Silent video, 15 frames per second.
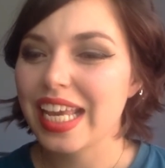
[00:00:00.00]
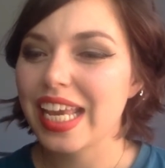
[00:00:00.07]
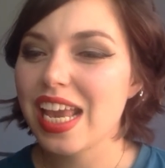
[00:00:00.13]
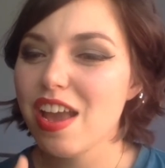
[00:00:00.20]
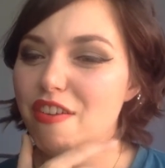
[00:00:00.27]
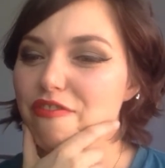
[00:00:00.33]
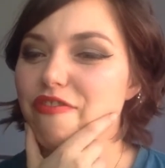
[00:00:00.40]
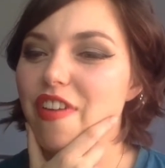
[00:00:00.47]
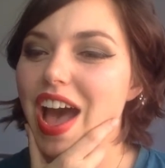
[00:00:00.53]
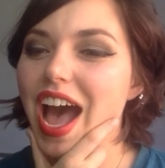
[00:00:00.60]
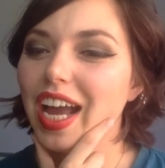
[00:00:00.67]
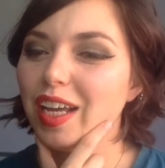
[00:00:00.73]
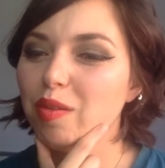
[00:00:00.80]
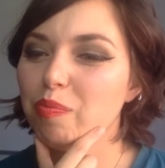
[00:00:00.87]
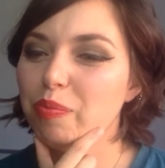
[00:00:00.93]
If
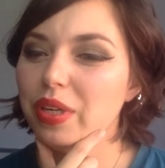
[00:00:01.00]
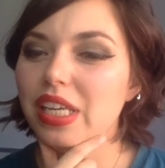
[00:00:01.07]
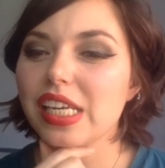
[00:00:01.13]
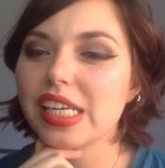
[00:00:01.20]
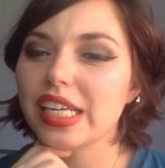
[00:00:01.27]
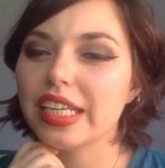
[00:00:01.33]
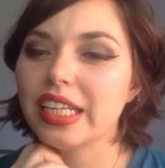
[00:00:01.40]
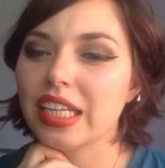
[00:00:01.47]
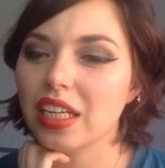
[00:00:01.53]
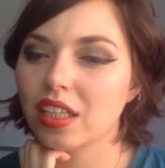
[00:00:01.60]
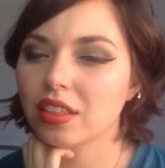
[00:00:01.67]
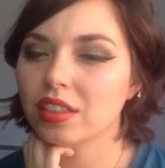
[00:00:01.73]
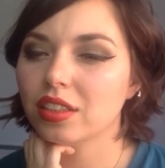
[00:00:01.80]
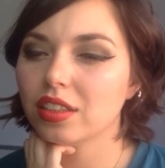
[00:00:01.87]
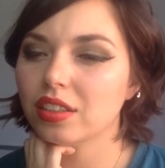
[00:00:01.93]
I be in
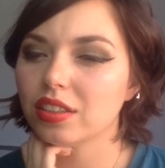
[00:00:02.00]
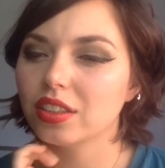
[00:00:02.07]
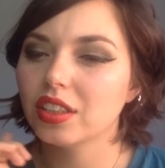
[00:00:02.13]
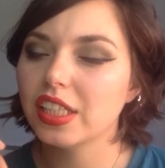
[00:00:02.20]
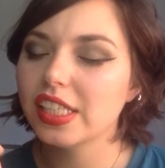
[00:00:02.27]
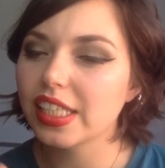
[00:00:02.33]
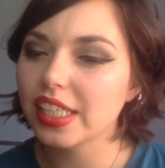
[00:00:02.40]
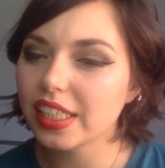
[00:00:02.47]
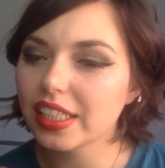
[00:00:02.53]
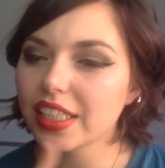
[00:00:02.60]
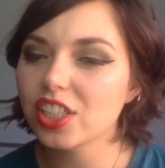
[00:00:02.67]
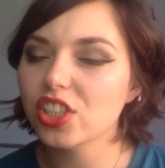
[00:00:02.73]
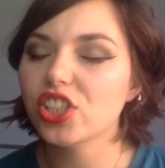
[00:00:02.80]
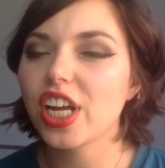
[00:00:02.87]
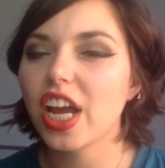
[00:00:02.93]
London. So here,
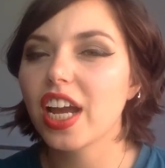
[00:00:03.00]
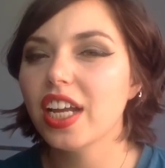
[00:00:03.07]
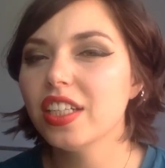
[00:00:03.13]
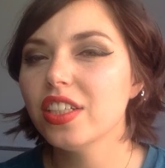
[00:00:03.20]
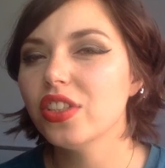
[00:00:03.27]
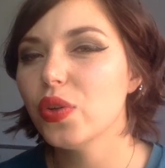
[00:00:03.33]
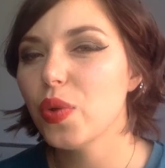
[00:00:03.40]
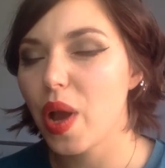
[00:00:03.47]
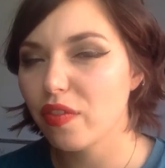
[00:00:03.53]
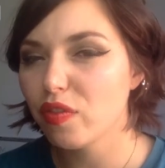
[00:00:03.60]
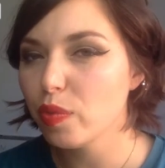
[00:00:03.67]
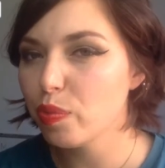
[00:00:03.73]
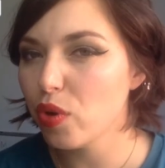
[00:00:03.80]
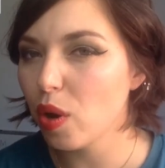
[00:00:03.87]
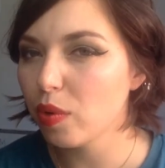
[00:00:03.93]
Nishan, you have
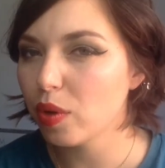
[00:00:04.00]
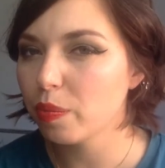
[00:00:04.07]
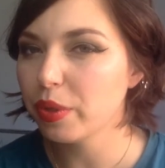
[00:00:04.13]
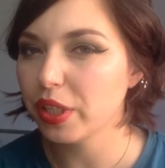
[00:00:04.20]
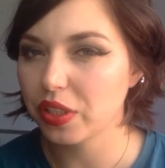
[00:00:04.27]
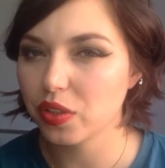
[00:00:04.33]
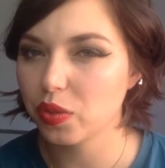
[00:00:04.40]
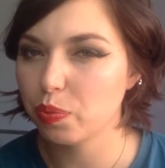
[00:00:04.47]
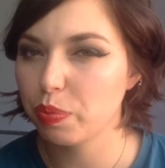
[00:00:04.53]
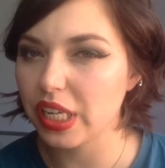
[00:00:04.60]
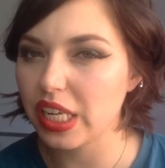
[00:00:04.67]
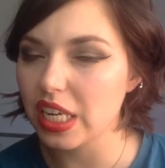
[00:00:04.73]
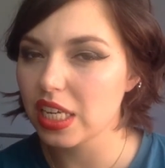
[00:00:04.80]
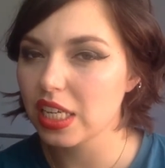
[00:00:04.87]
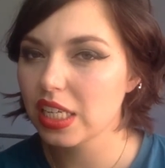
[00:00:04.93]
a problem because
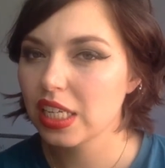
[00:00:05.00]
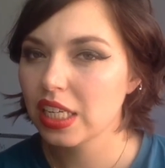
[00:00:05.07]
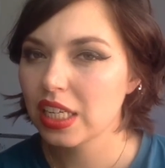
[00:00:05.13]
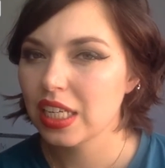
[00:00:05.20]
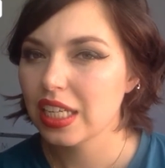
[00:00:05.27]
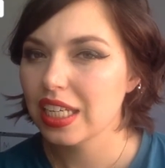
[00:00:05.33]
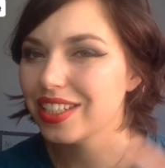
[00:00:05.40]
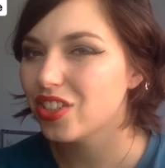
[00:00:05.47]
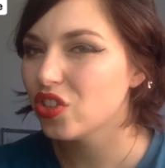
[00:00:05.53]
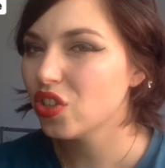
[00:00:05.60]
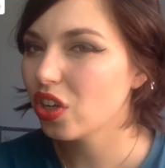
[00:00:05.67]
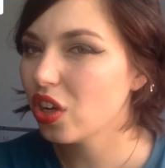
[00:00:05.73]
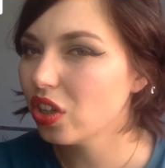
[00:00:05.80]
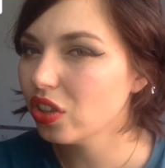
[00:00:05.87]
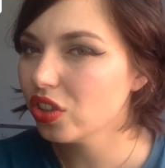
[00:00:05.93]
be is
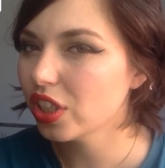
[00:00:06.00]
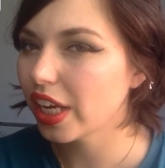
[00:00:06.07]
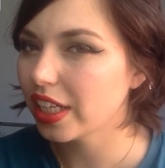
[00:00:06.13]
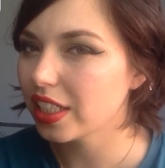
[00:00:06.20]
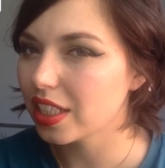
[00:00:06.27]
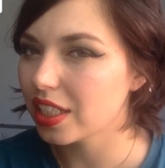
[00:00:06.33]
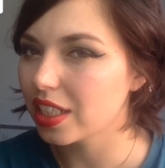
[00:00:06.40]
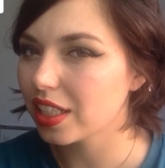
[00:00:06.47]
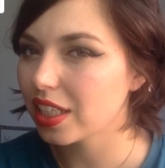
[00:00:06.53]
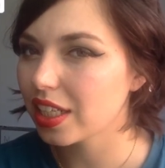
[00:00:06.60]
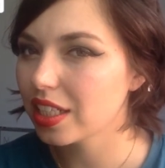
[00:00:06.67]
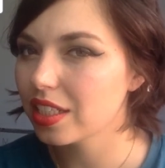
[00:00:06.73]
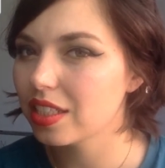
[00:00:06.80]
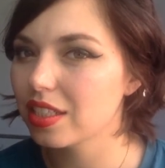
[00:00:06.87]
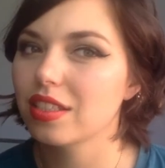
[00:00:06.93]
not conjugated.
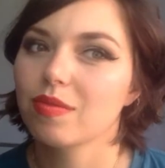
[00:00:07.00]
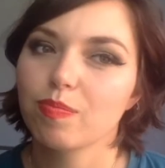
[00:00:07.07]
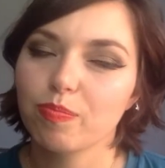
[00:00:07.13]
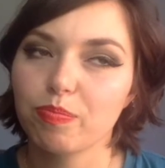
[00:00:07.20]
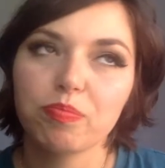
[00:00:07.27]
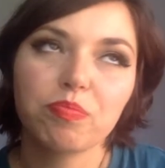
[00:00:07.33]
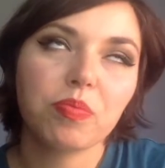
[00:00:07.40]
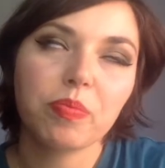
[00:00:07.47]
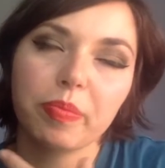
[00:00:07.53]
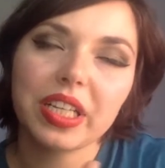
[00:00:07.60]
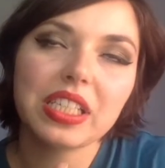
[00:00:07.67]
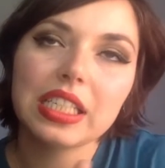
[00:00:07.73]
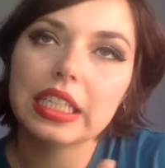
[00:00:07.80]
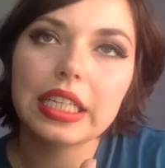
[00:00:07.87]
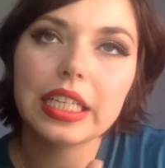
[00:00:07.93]
It's
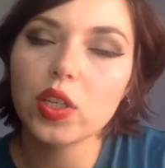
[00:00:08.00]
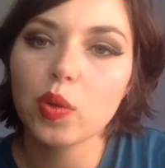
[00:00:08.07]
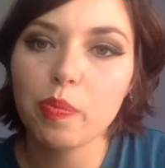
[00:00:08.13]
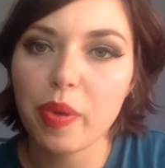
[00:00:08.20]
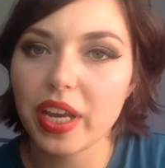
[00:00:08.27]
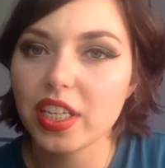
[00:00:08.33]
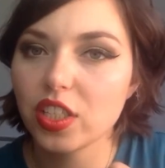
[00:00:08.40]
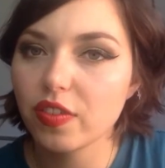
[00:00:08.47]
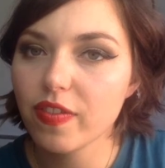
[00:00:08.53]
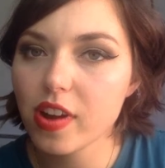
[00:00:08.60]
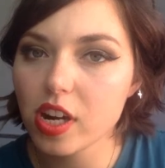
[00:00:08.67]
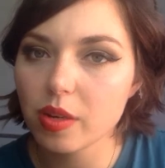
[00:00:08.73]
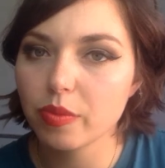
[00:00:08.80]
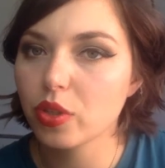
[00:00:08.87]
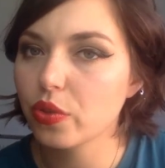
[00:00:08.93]
basically your base
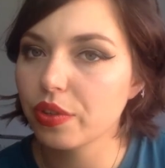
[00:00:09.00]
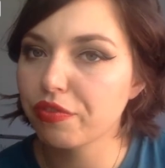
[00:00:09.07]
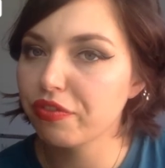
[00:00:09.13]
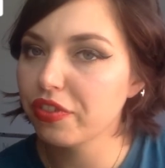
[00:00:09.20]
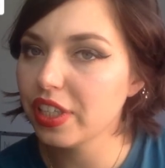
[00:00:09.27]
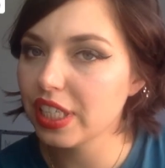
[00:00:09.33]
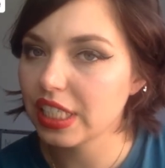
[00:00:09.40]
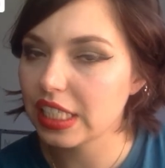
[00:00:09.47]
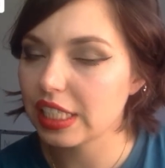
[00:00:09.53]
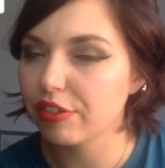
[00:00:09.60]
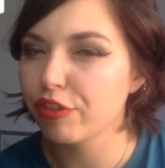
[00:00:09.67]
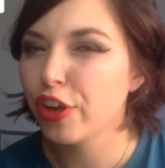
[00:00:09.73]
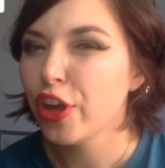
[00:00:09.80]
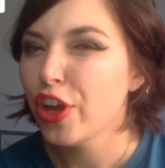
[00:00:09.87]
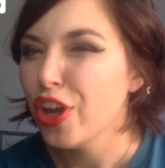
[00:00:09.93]
verb, your
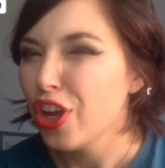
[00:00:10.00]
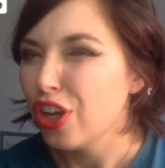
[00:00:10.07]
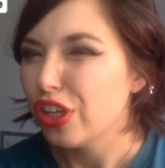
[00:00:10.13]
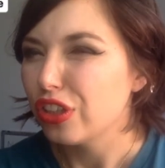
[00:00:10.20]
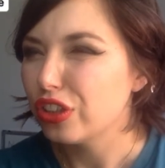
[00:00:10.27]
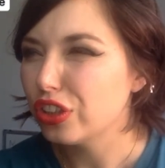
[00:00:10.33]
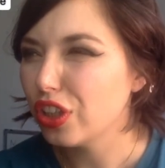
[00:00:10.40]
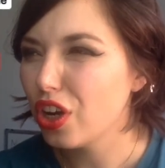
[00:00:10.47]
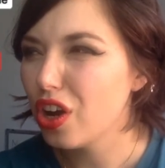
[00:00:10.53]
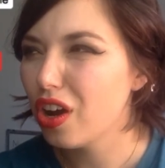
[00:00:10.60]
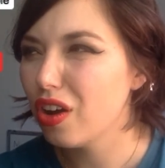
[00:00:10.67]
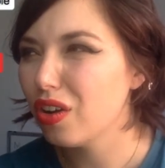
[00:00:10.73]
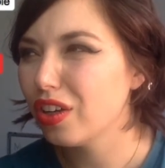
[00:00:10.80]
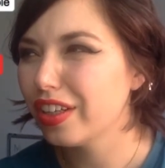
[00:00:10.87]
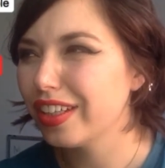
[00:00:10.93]
infinitive.
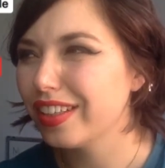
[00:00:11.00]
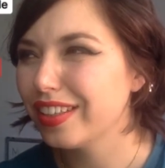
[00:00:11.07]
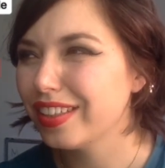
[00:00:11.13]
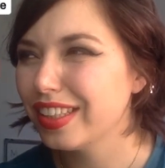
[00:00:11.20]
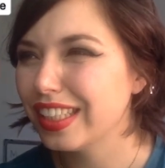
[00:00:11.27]
So